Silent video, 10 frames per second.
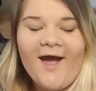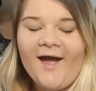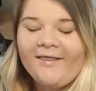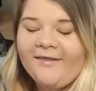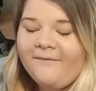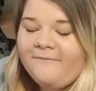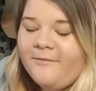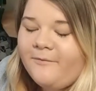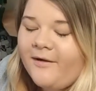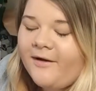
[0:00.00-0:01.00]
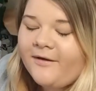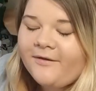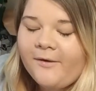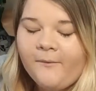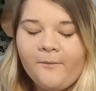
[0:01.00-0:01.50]
And number
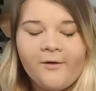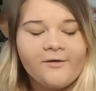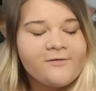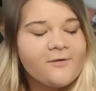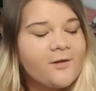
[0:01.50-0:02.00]
1 was